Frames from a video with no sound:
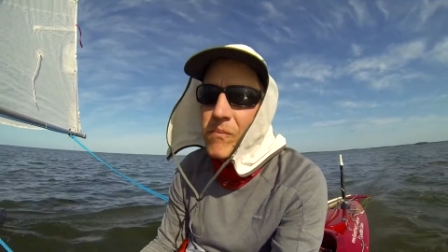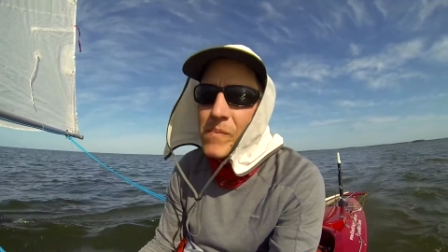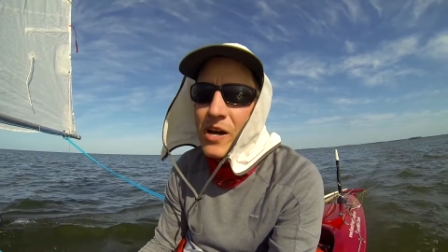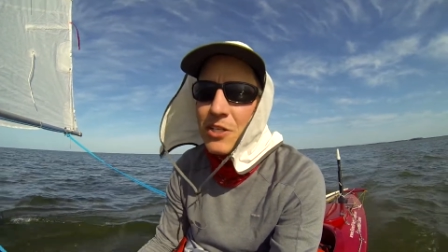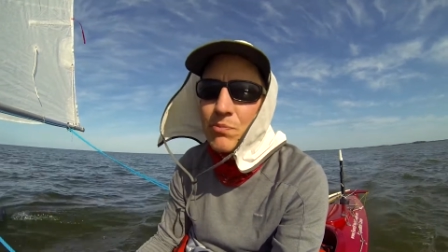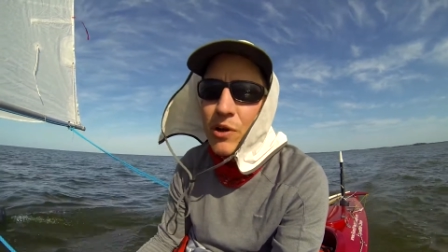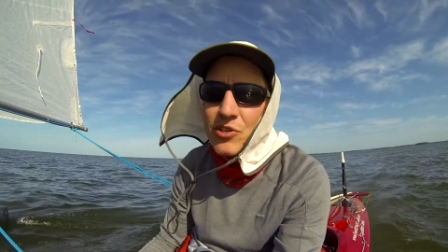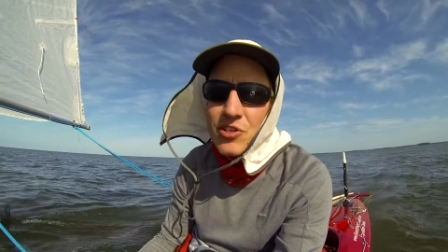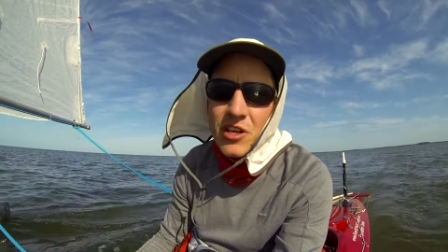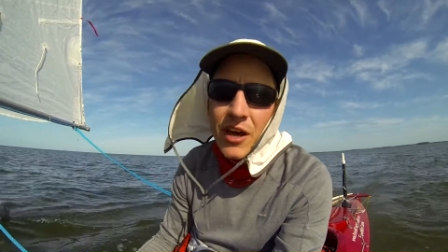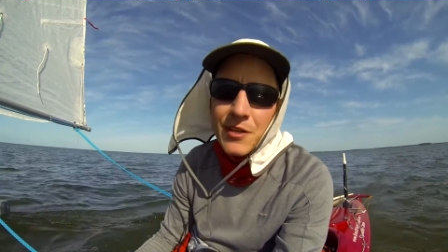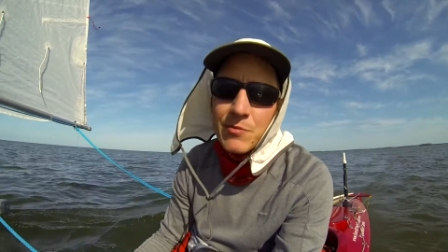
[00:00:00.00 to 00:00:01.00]
I sponged
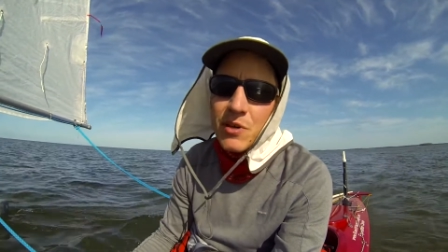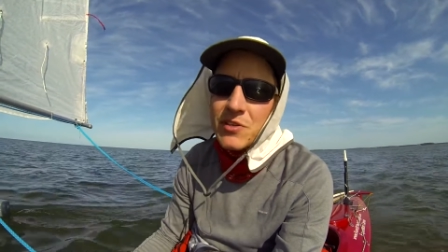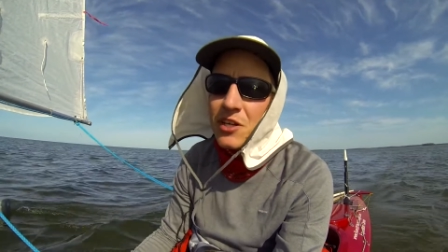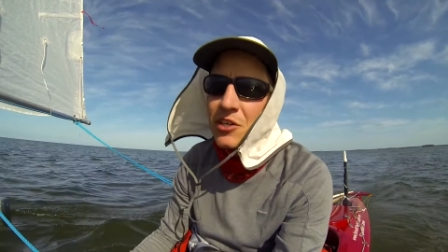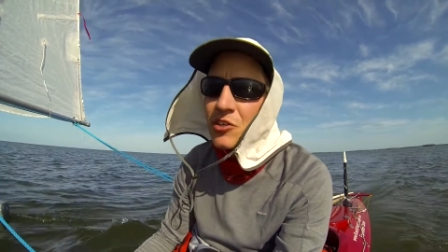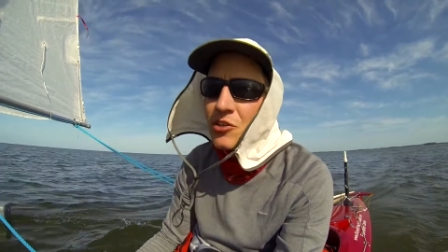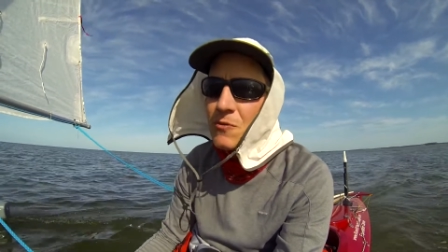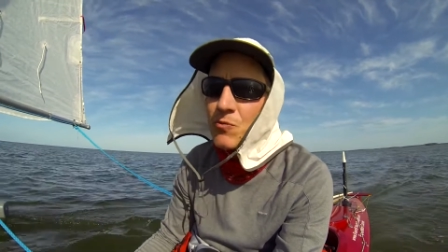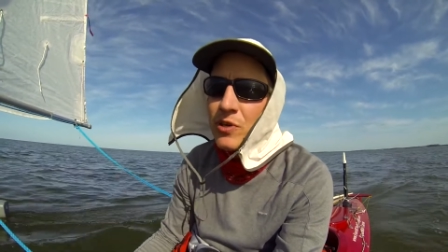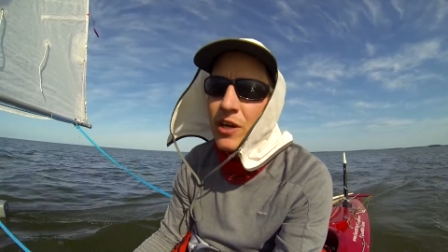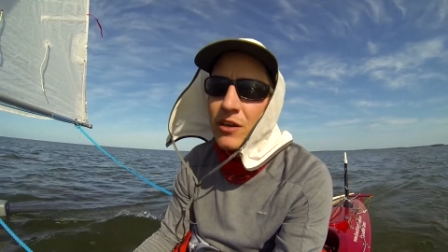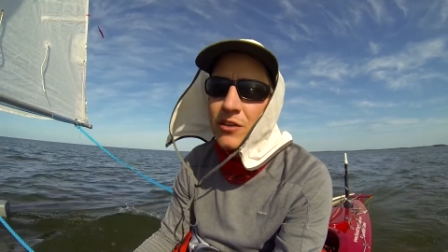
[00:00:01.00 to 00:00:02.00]
out as best I could, and
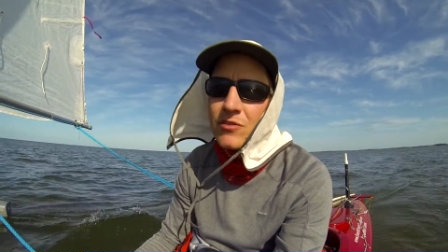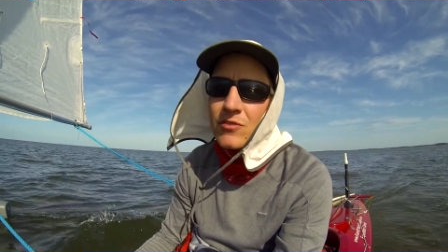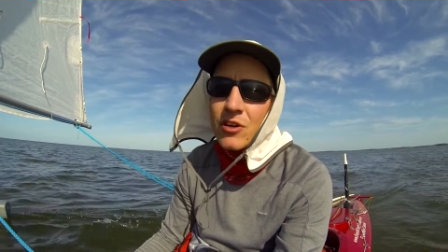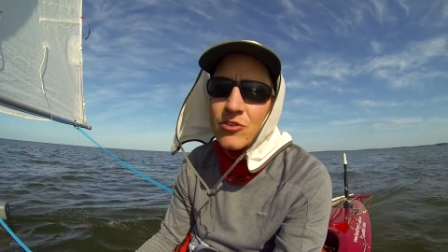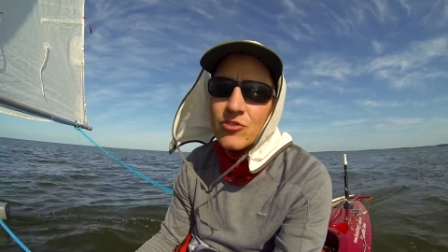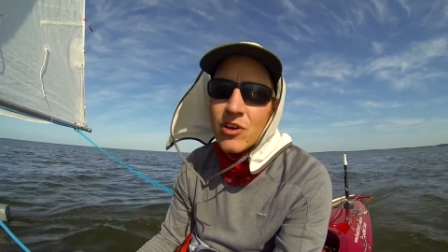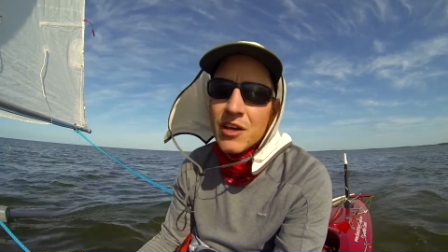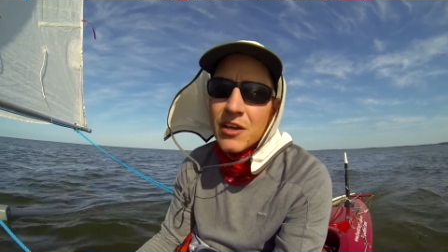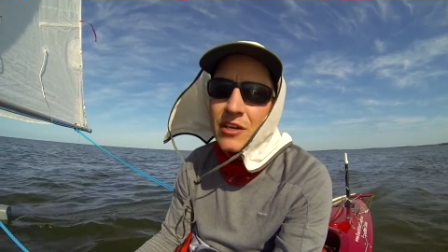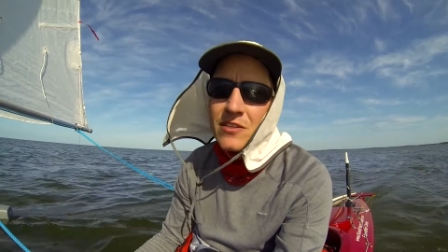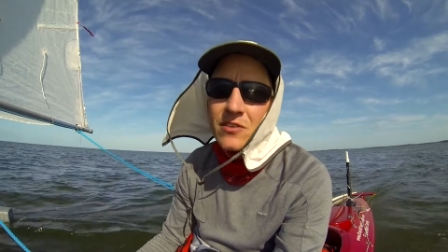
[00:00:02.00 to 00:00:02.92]
we had a dry night's